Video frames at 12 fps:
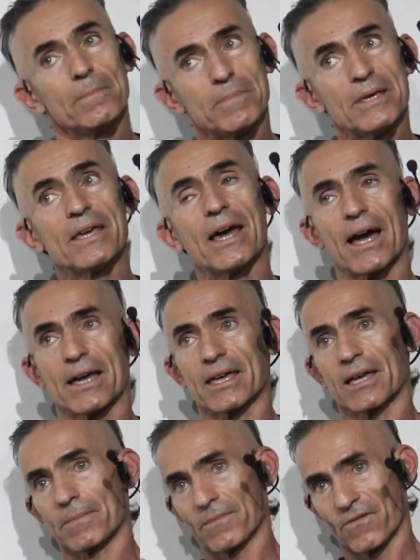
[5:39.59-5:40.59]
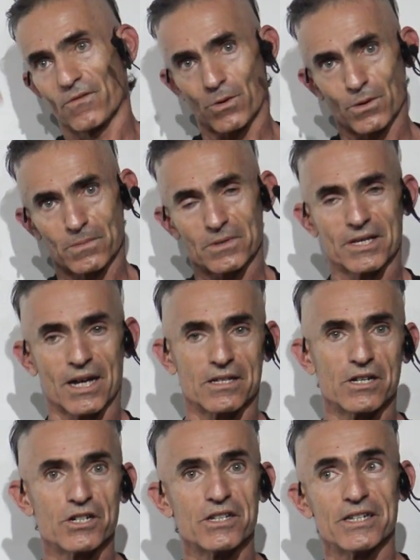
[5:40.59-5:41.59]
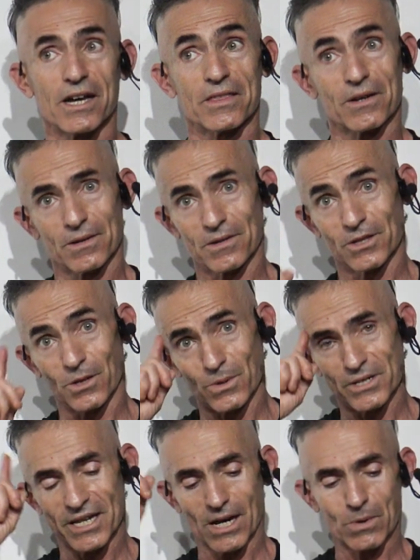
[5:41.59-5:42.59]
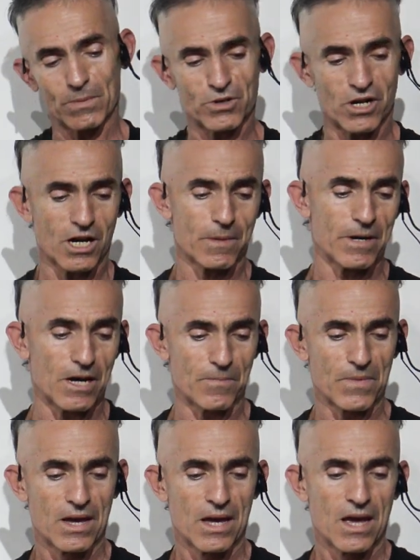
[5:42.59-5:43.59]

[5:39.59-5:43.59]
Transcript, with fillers: P hacking, for statisticians out there know exactly what I'm talking about.